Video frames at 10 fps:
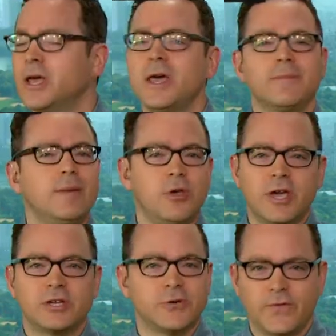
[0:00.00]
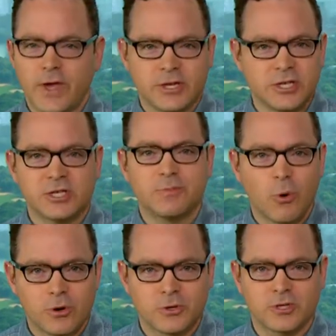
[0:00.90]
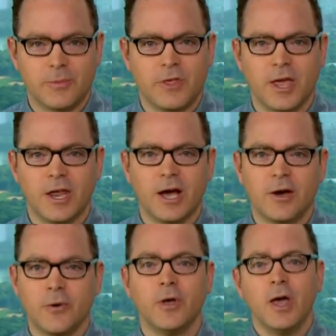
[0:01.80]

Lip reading: Maybe you get your fantasy sports or something at Yahoo.